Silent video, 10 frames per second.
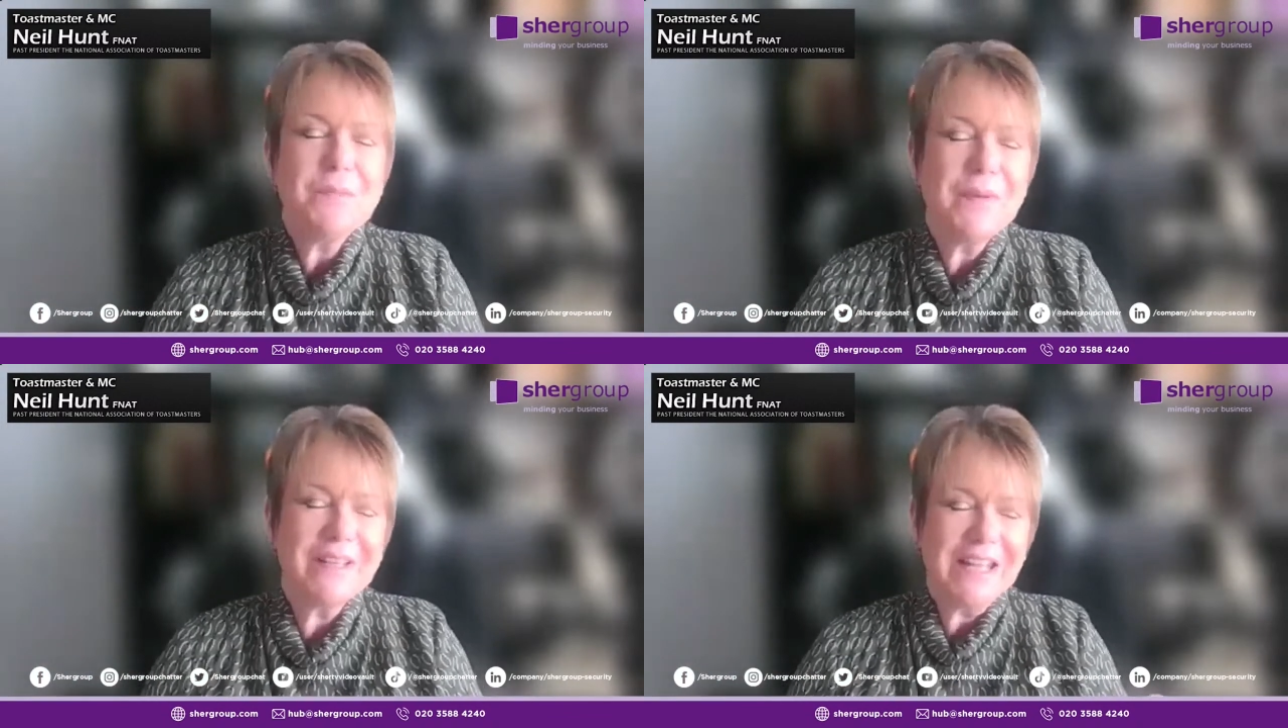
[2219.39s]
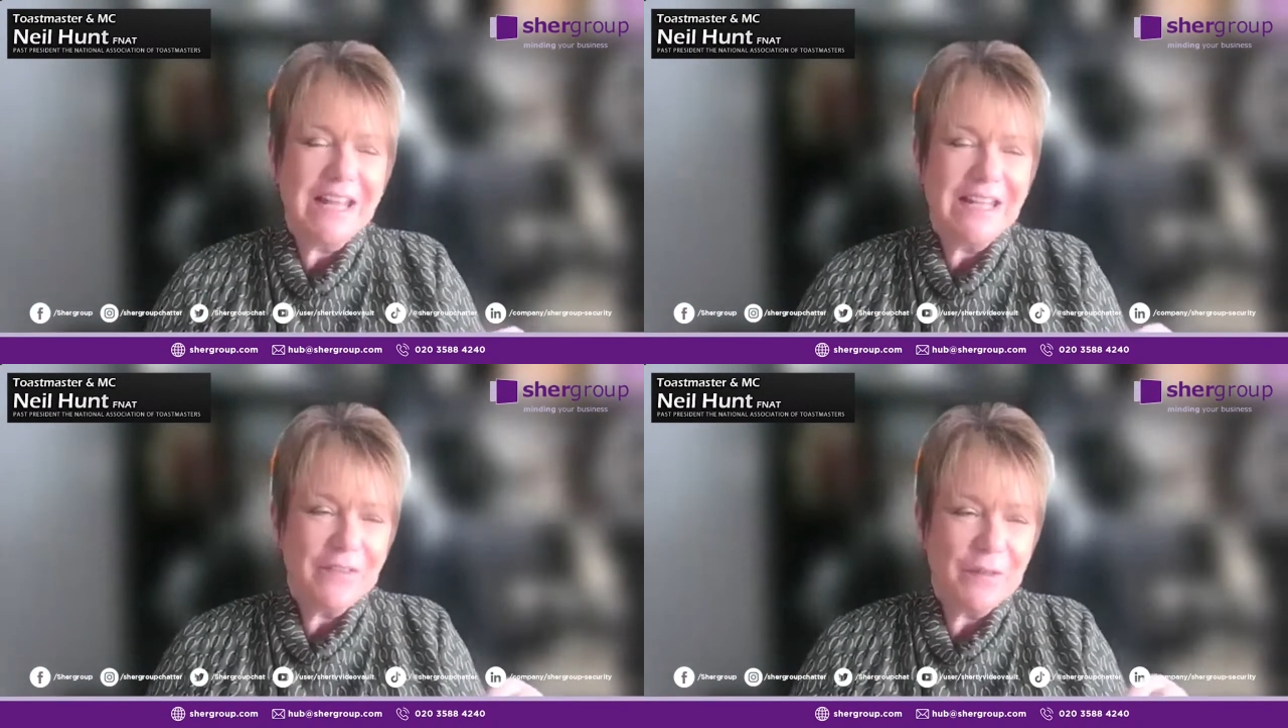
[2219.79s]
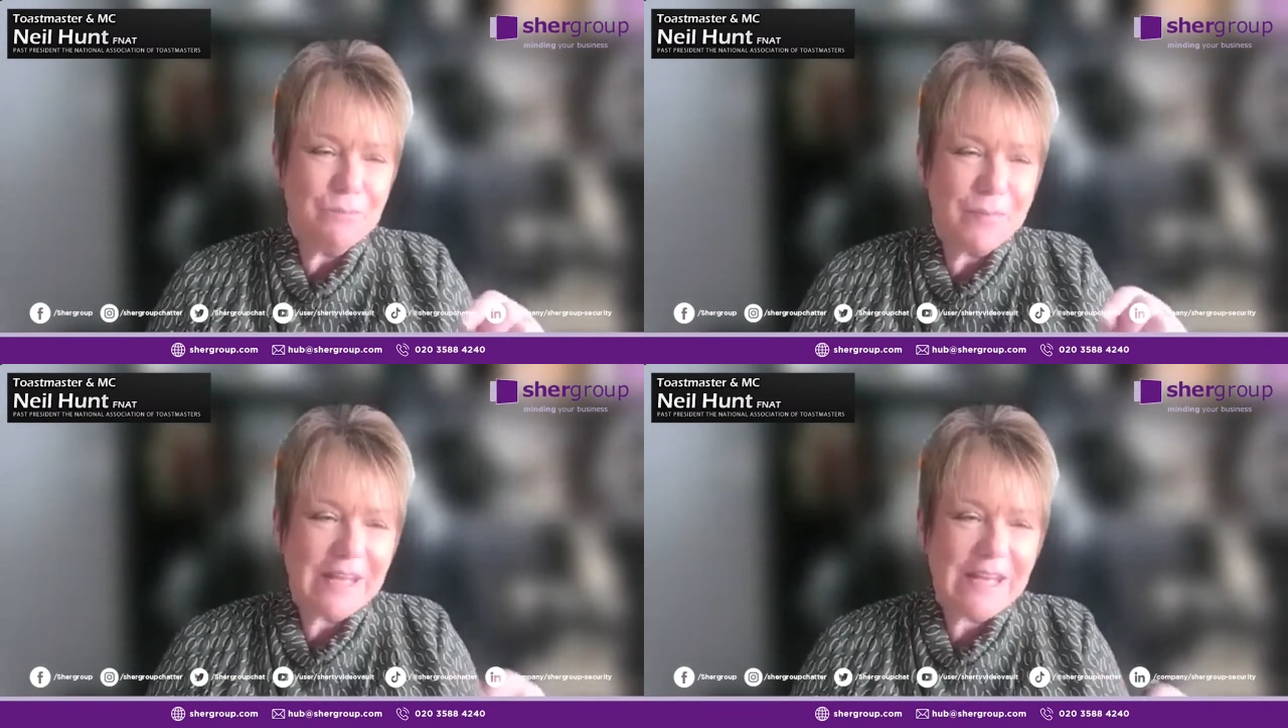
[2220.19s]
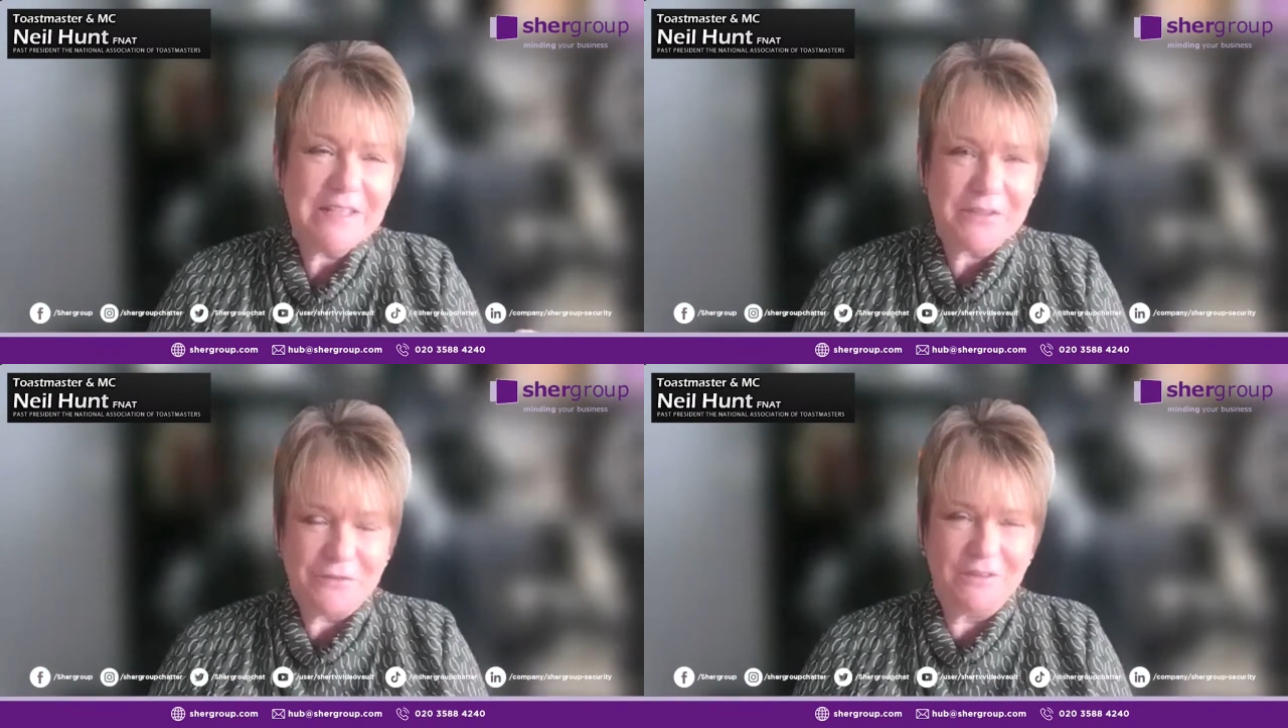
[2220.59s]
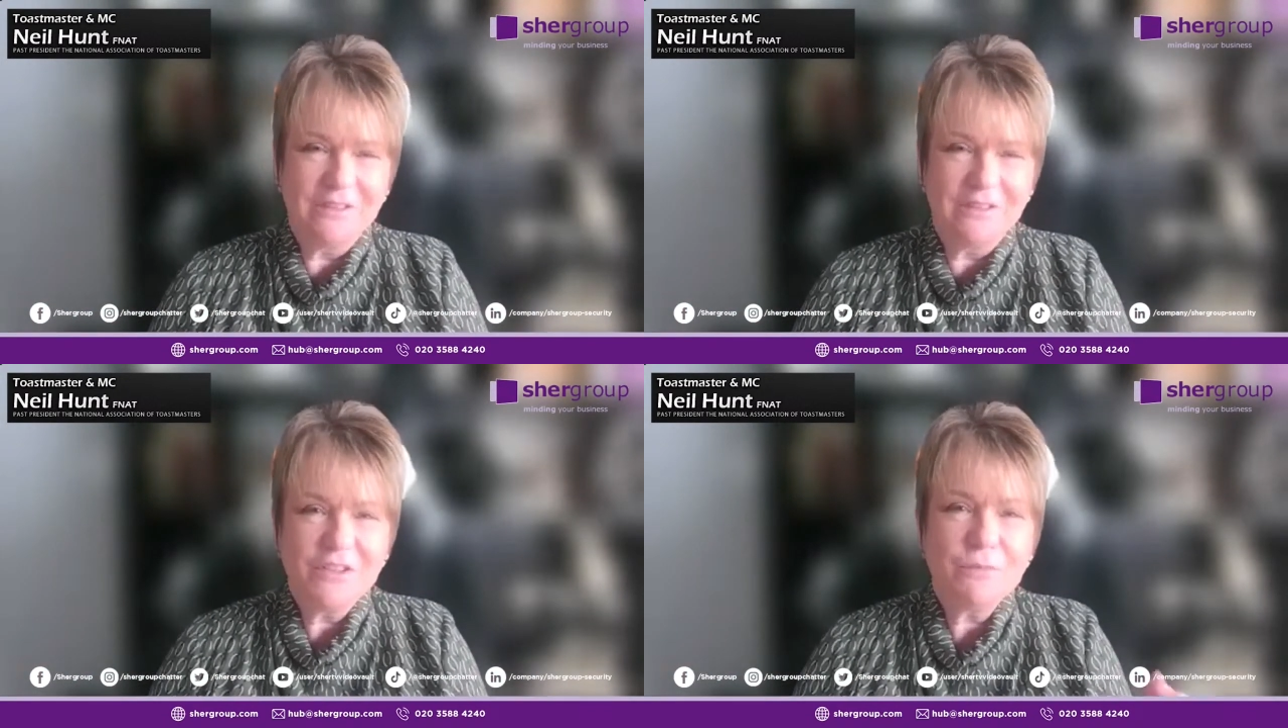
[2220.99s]
But the
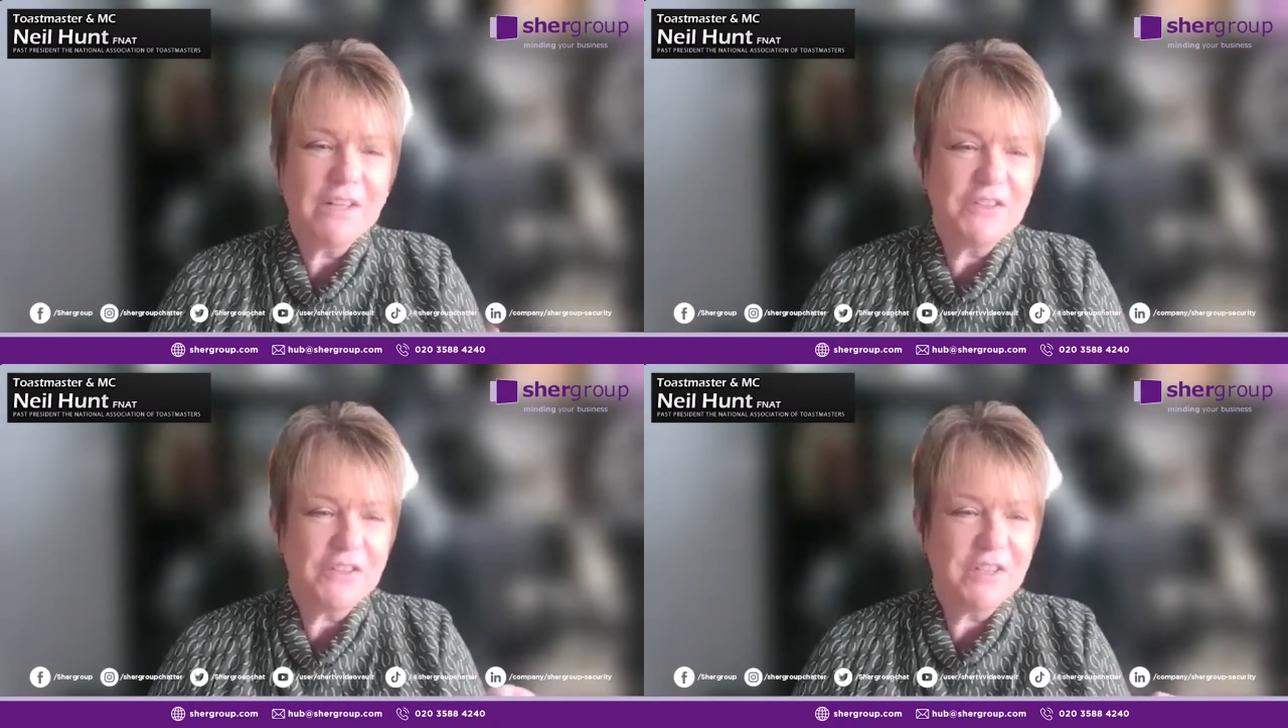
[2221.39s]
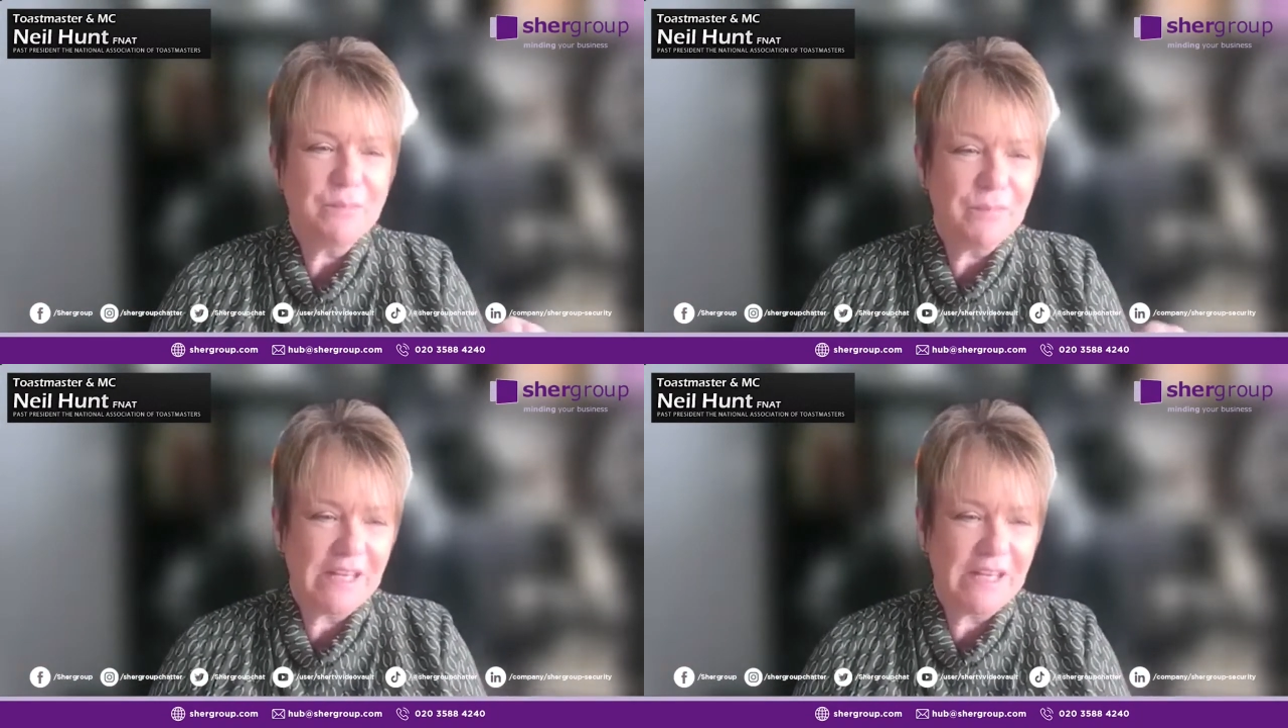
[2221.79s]
beadle, you mentioned the